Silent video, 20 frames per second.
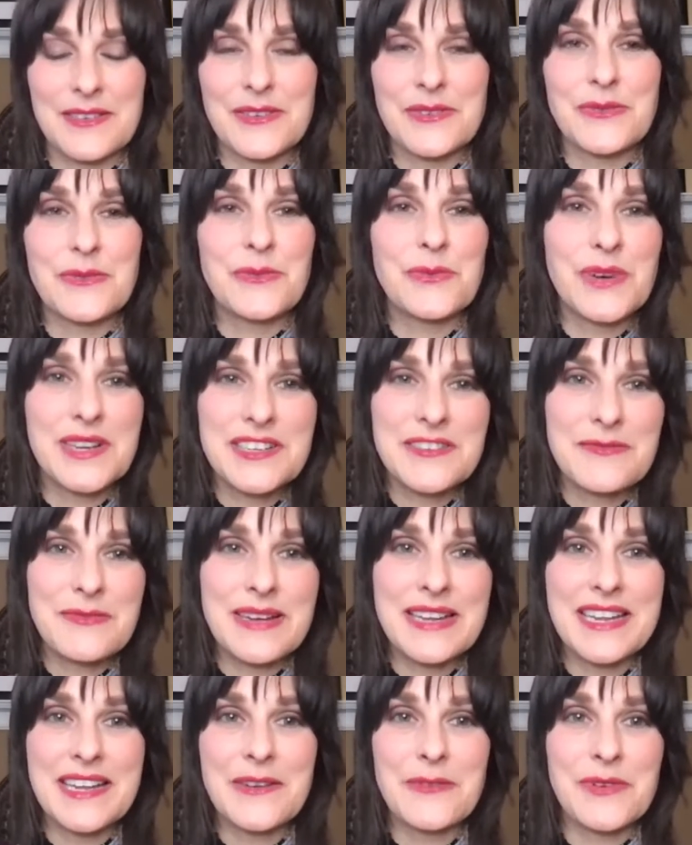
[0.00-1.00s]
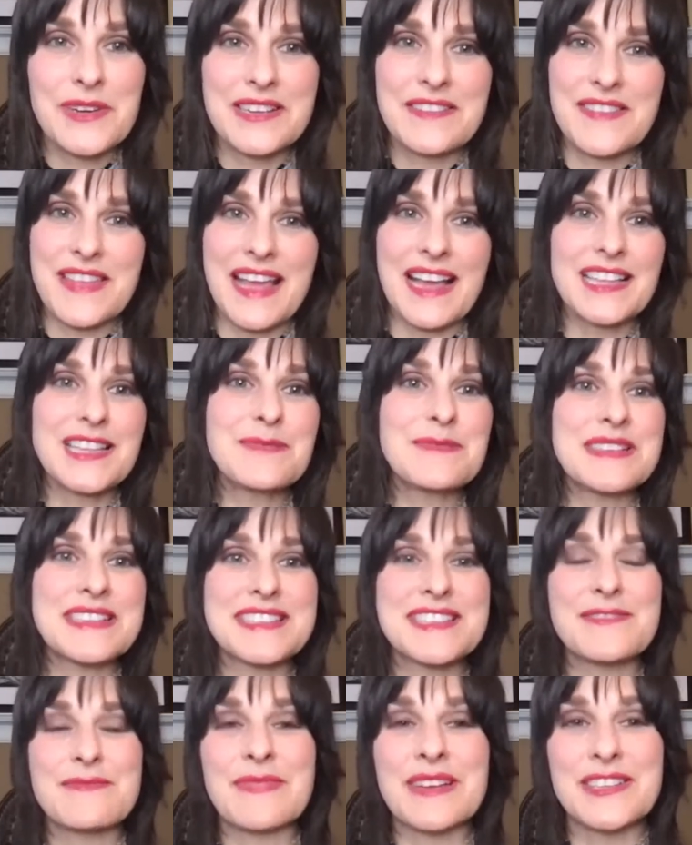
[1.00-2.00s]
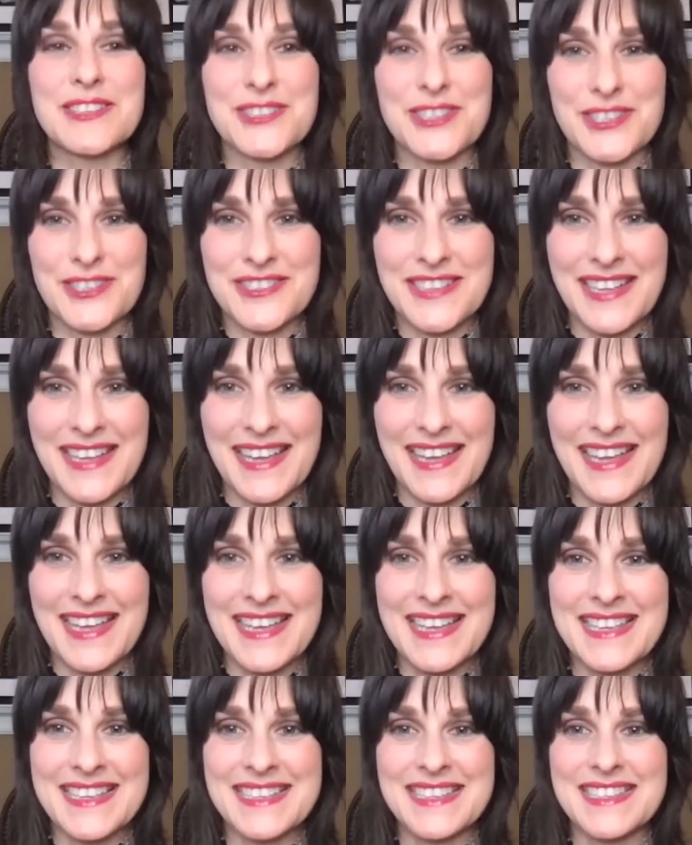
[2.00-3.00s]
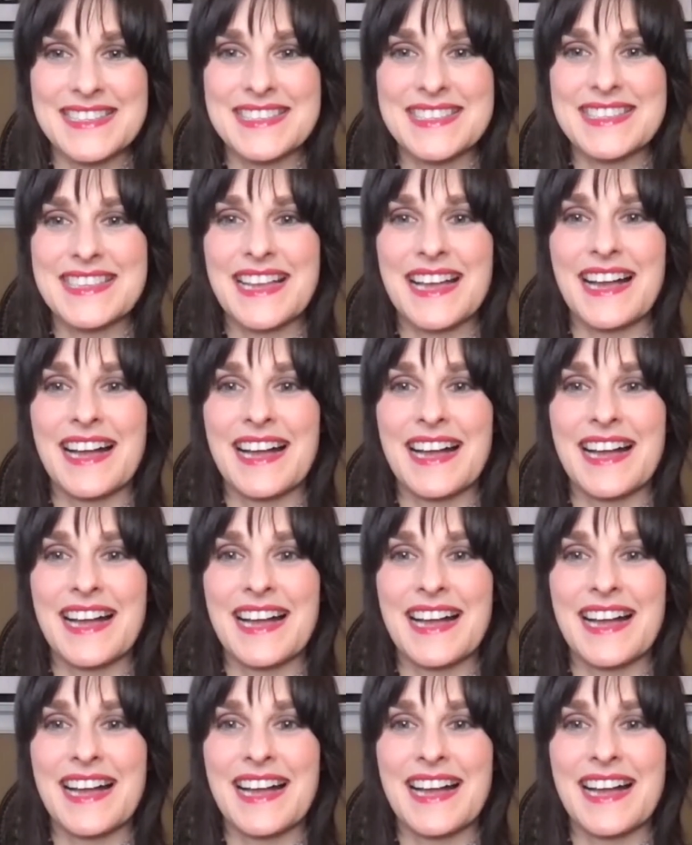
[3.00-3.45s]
one of the elements in my journey is